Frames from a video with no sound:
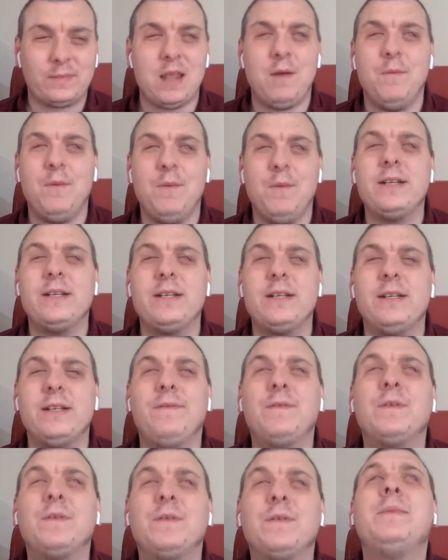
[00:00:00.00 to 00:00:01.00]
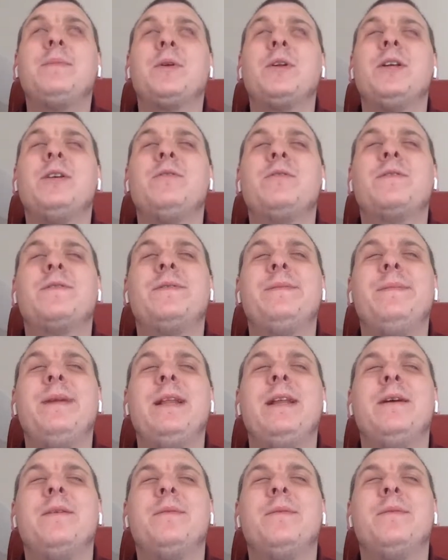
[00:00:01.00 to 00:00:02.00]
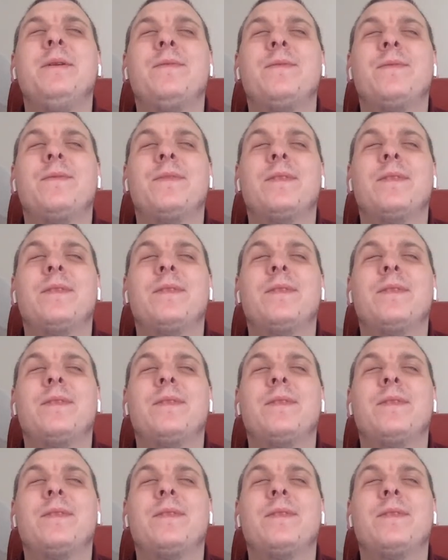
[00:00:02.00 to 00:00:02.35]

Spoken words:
Which, for anybody who's familiar with